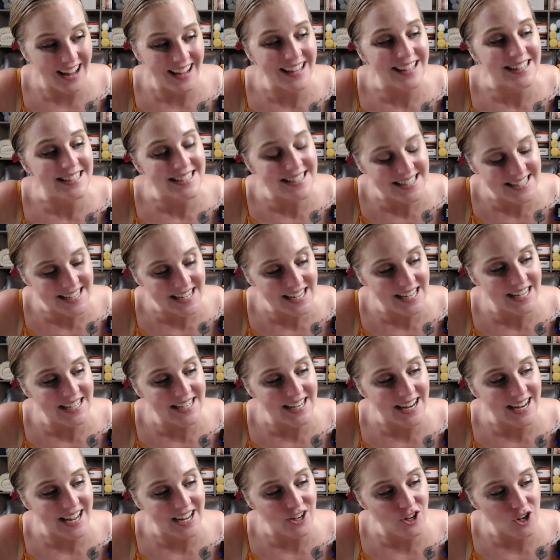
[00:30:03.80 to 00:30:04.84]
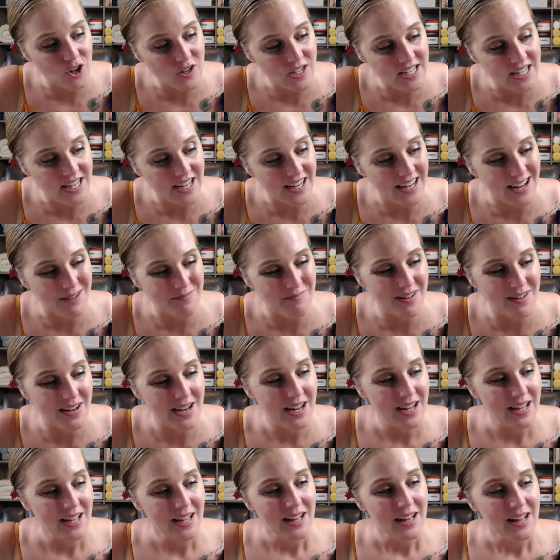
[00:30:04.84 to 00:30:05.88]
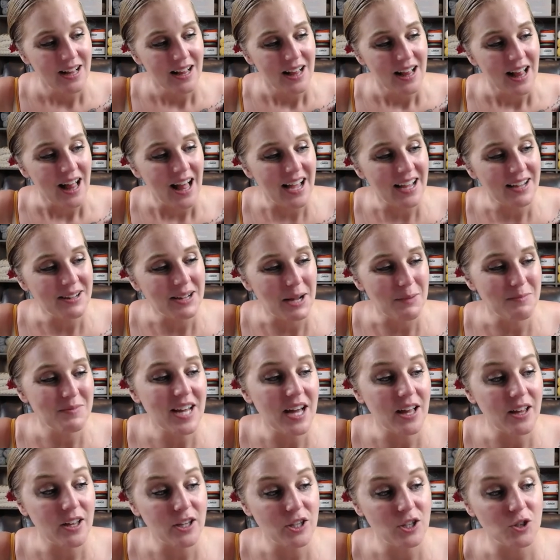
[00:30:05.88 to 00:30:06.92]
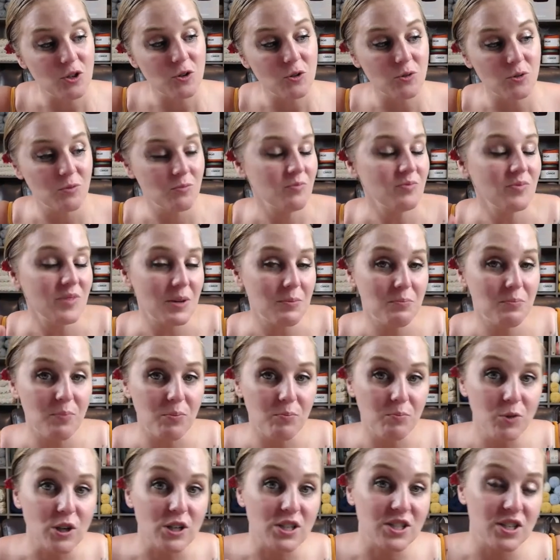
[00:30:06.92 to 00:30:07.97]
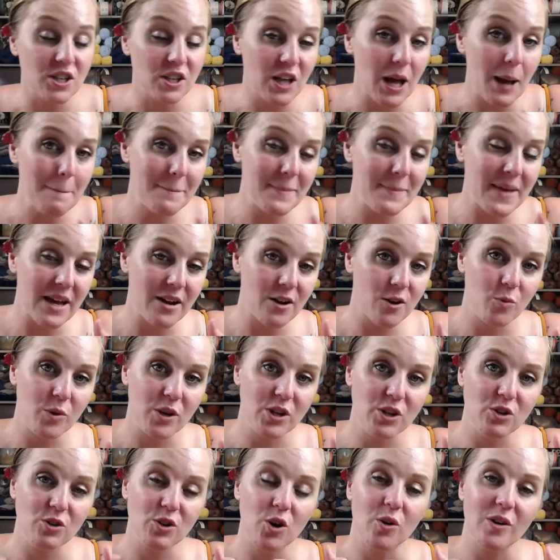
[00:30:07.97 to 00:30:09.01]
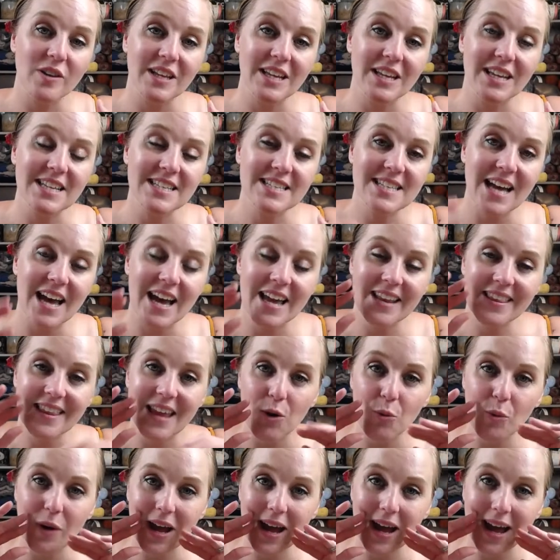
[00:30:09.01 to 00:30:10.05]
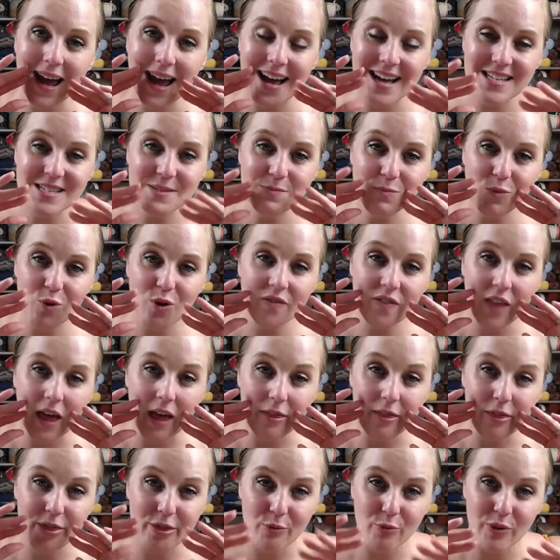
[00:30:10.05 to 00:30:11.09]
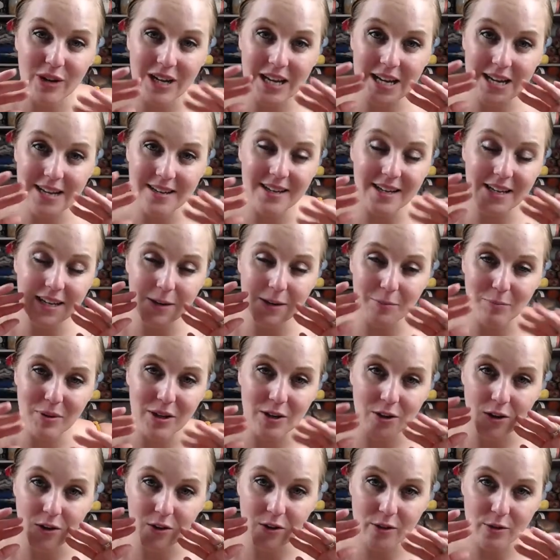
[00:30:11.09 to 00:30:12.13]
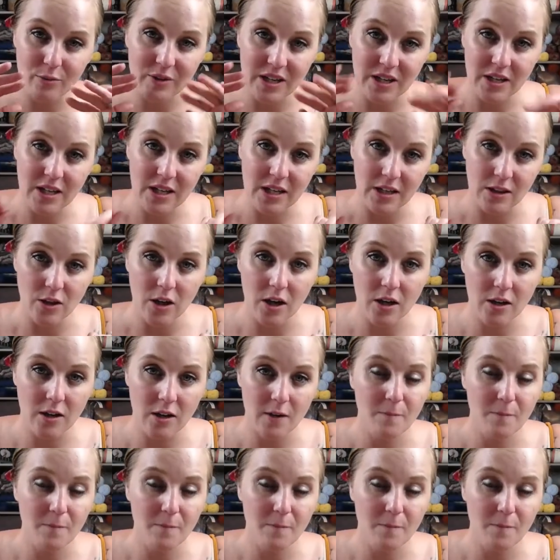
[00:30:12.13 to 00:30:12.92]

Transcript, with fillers: I can see it and I notice it, and I'm, I, I'm telling you, it looks a lot better when you go on the inside. That way it has more of that three D appeal, three D look.